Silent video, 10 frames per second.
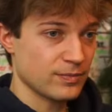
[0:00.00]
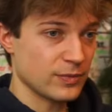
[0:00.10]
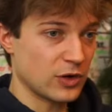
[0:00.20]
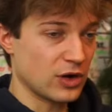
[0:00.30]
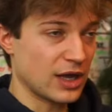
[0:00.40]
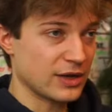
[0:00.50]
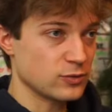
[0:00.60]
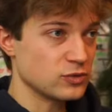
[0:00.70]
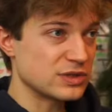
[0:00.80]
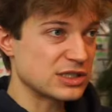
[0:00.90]
or like
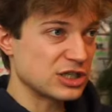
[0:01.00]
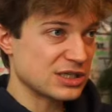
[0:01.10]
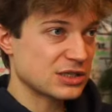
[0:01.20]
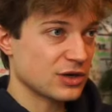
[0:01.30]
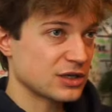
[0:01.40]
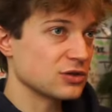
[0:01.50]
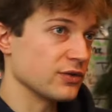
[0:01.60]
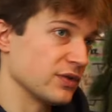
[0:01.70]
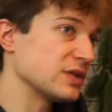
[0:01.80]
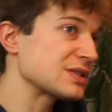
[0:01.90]
who's just trying to
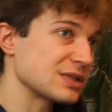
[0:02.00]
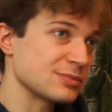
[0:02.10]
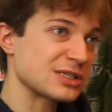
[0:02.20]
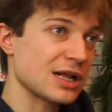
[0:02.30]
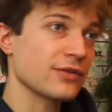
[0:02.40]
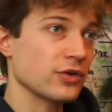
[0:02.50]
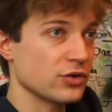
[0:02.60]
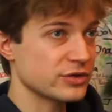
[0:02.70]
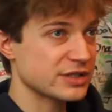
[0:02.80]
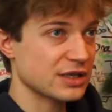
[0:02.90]
convince himself or
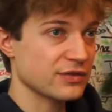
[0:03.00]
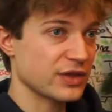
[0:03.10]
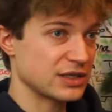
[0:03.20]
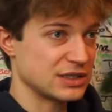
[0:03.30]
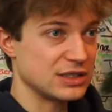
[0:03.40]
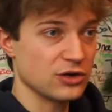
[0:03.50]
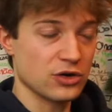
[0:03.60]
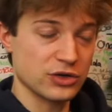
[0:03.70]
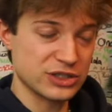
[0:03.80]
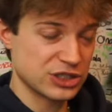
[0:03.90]
herself that he
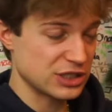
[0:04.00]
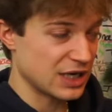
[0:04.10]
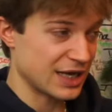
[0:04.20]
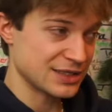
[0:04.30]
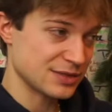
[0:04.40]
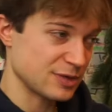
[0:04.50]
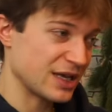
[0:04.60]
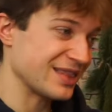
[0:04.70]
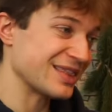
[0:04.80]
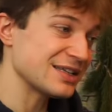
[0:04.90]
or she likes me,
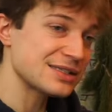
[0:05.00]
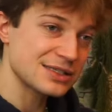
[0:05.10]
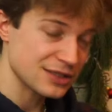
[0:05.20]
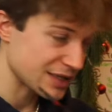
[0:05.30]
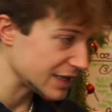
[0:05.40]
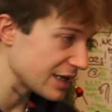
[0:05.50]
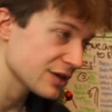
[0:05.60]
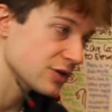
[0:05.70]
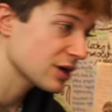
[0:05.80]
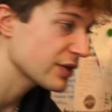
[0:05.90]
and this then
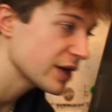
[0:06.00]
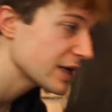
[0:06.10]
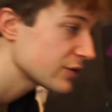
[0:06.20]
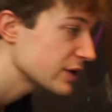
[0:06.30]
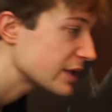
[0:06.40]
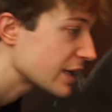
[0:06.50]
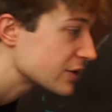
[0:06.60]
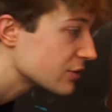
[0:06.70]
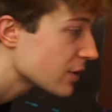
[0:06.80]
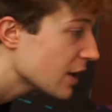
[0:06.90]
I really get you.